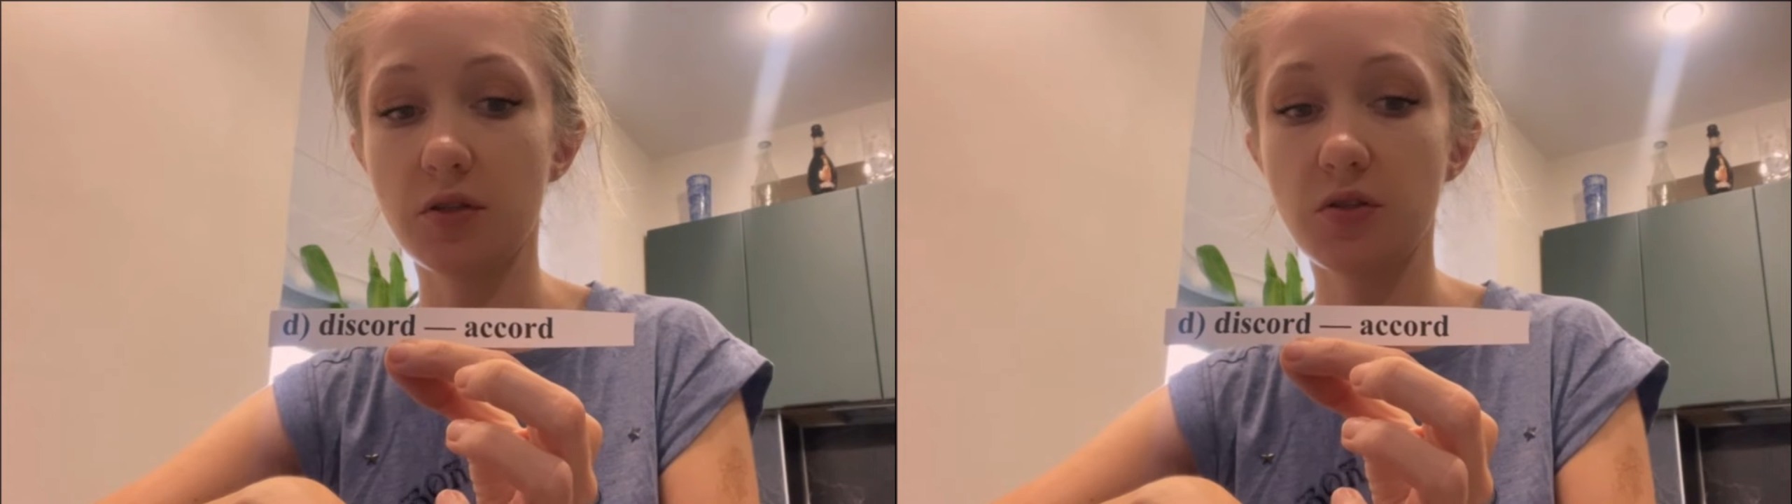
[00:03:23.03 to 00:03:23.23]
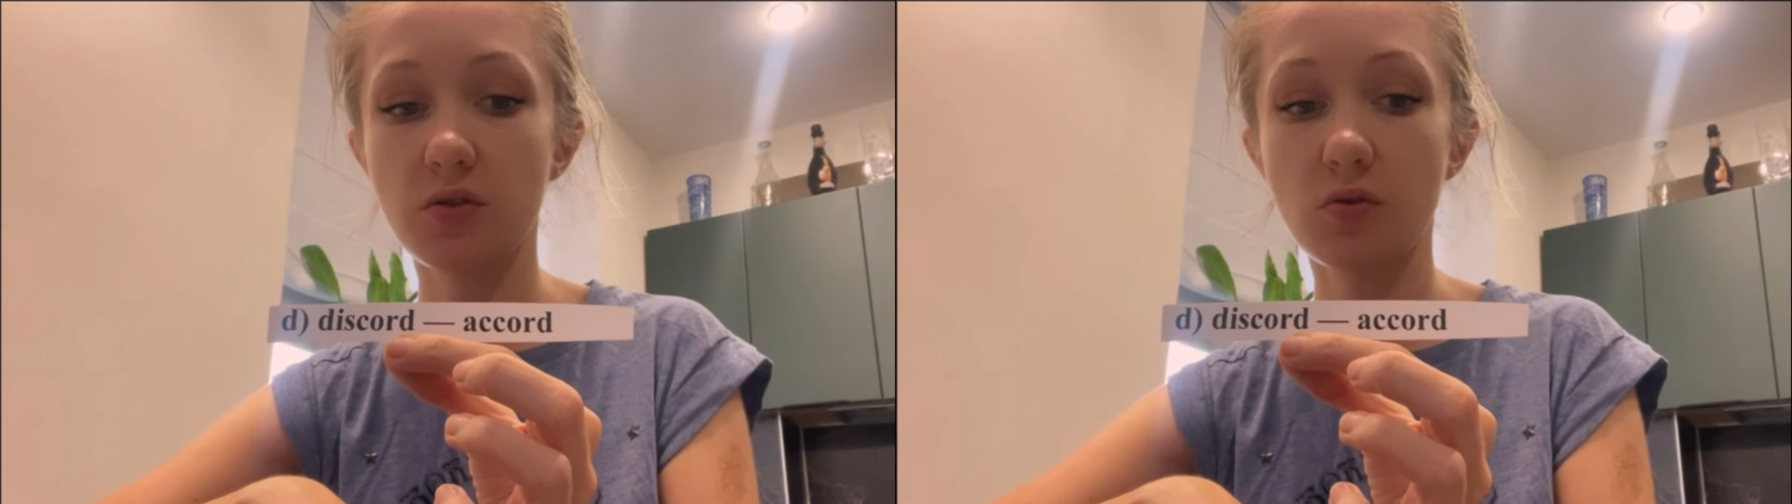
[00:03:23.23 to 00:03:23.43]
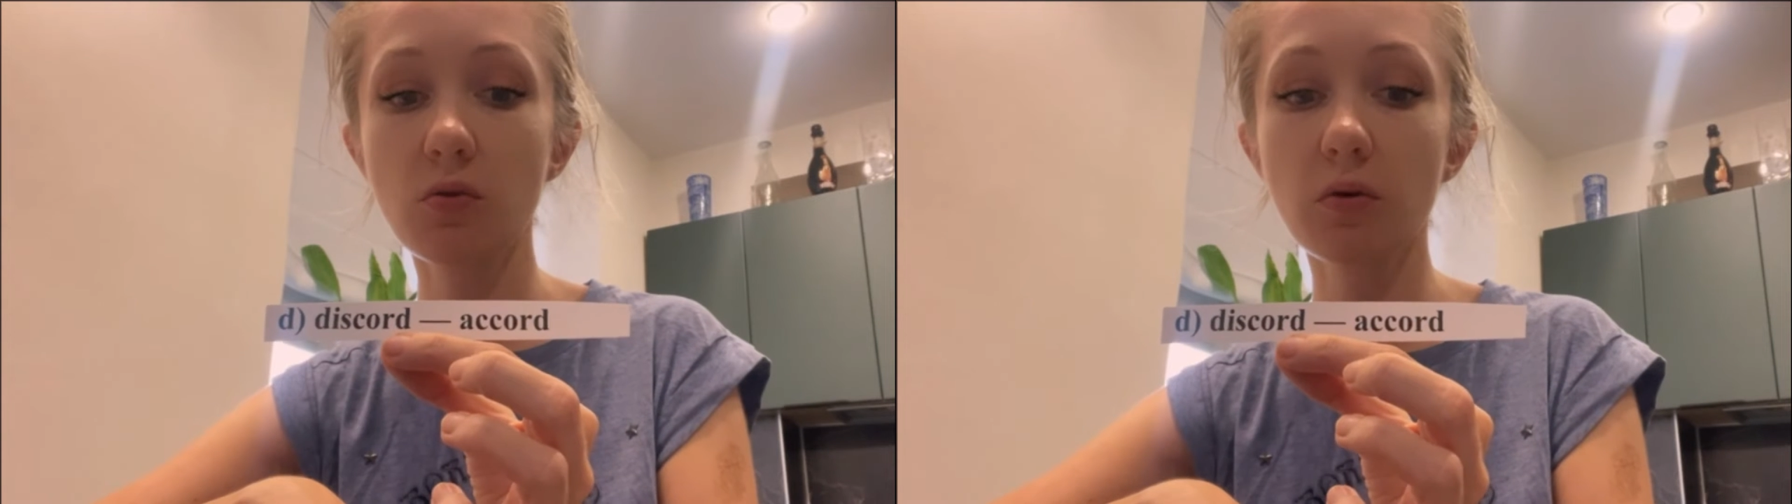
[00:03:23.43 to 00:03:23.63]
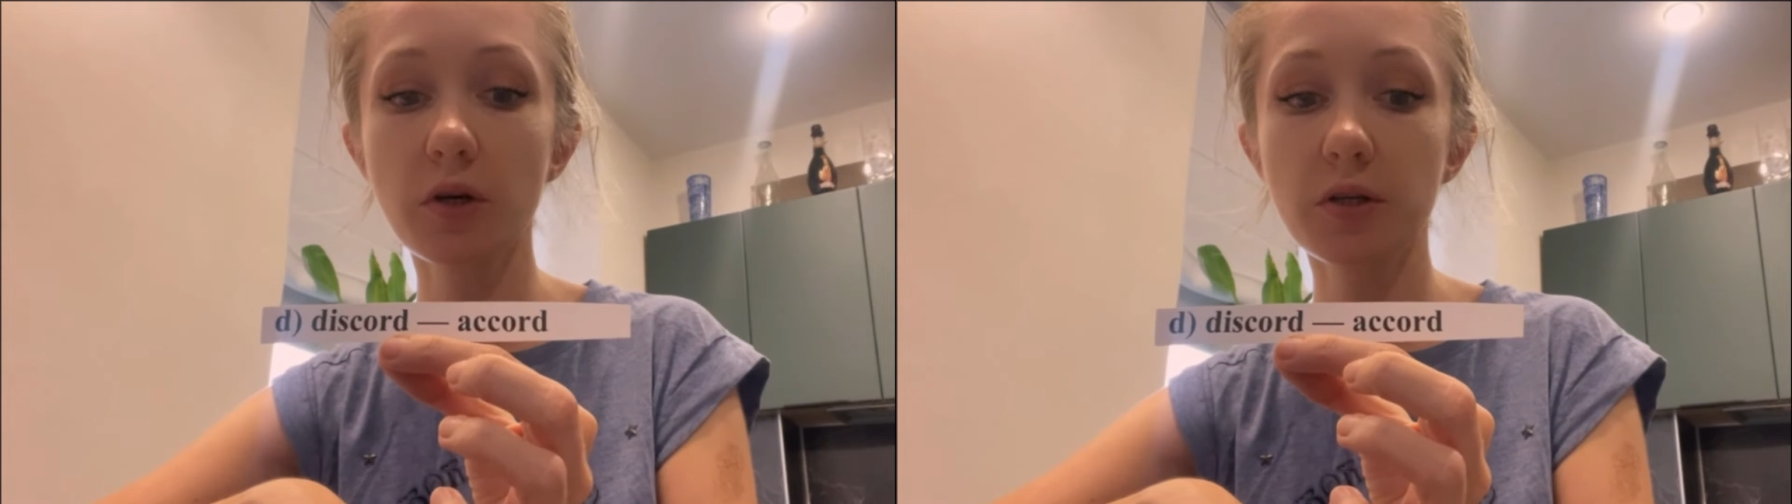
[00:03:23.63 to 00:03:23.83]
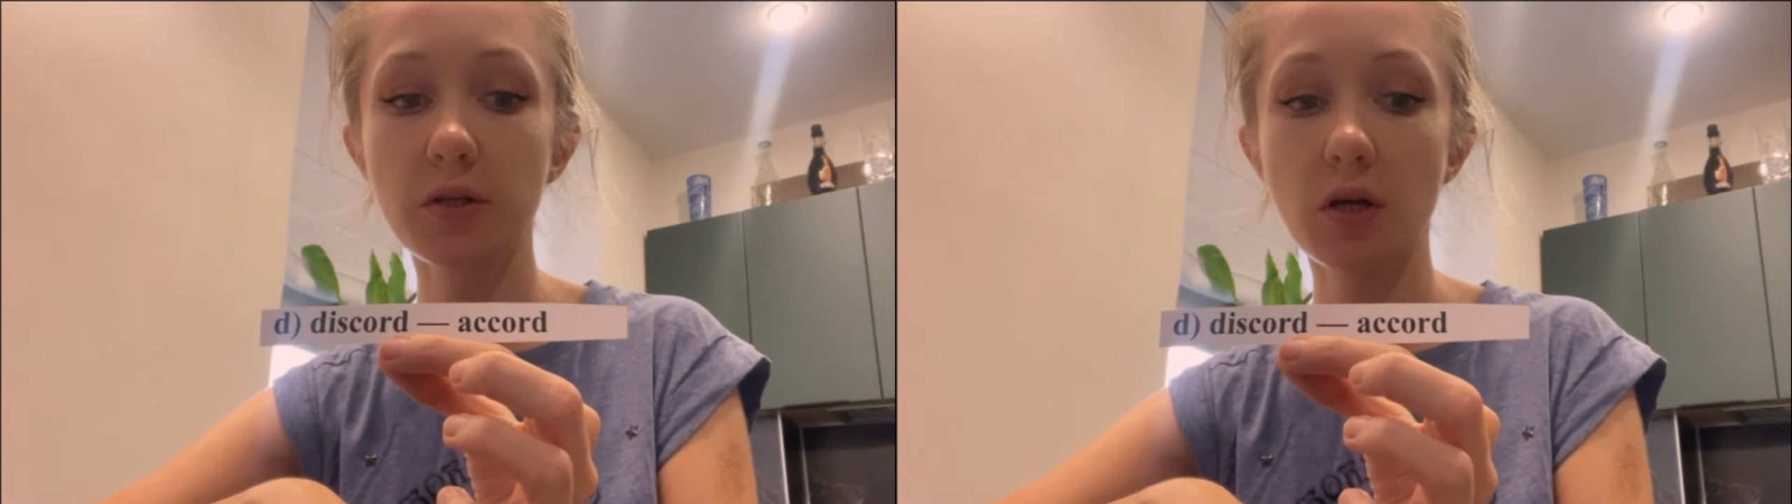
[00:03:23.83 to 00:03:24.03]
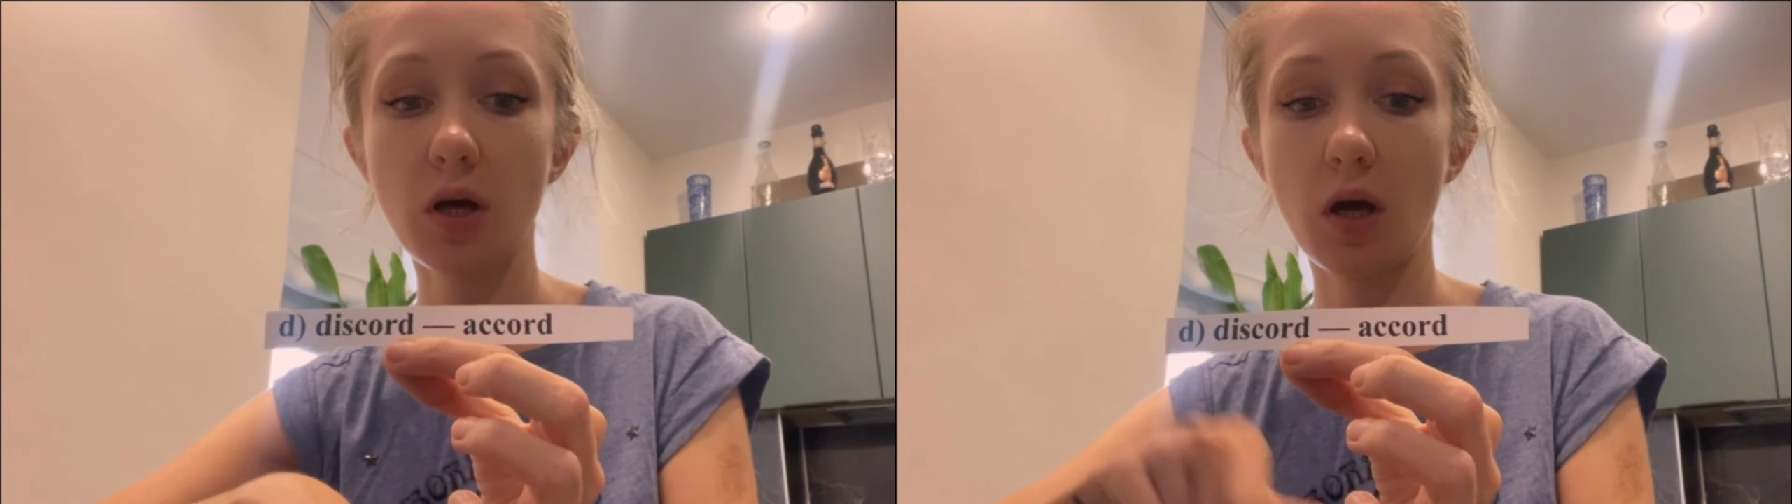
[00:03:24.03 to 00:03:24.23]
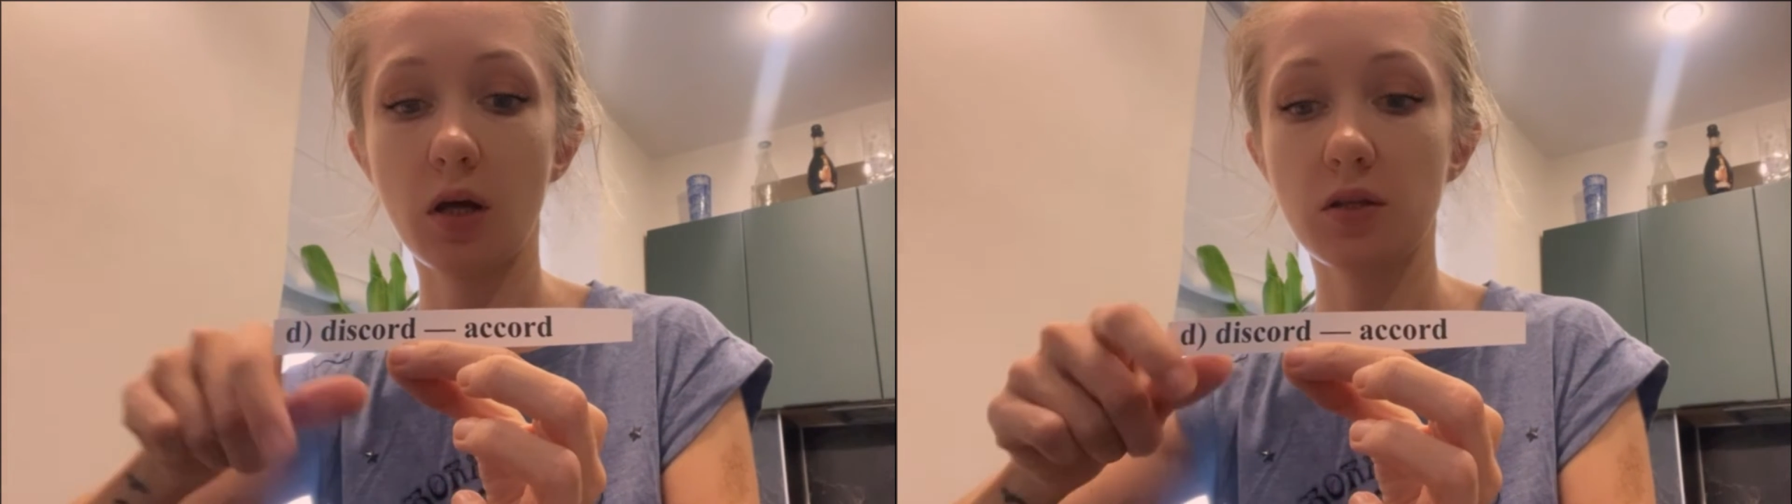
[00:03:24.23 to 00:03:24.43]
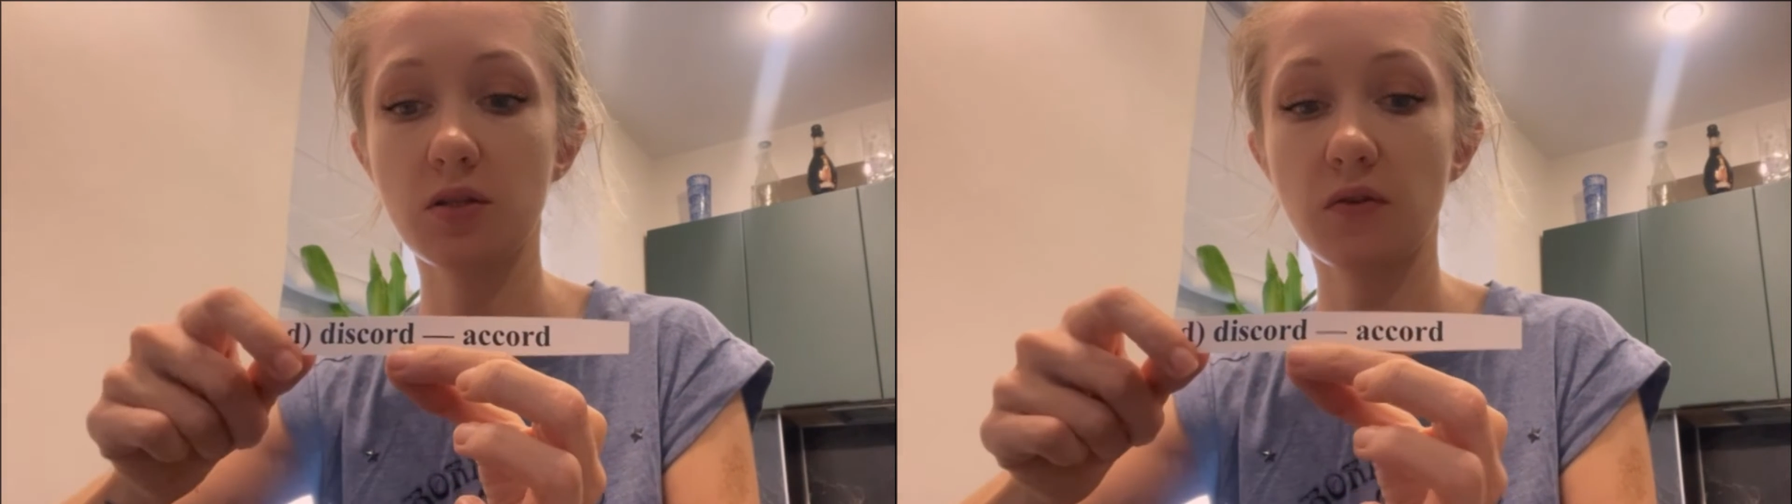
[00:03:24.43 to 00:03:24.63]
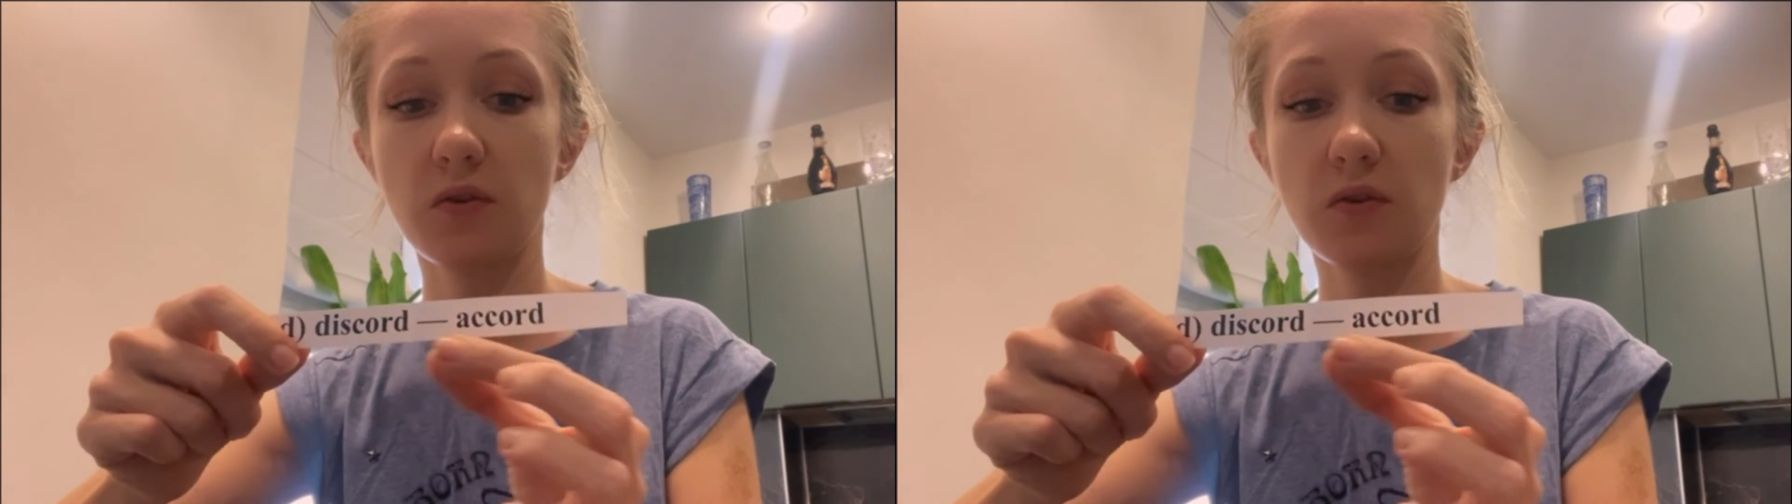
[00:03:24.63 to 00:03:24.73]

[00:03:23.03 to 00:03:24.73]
discord and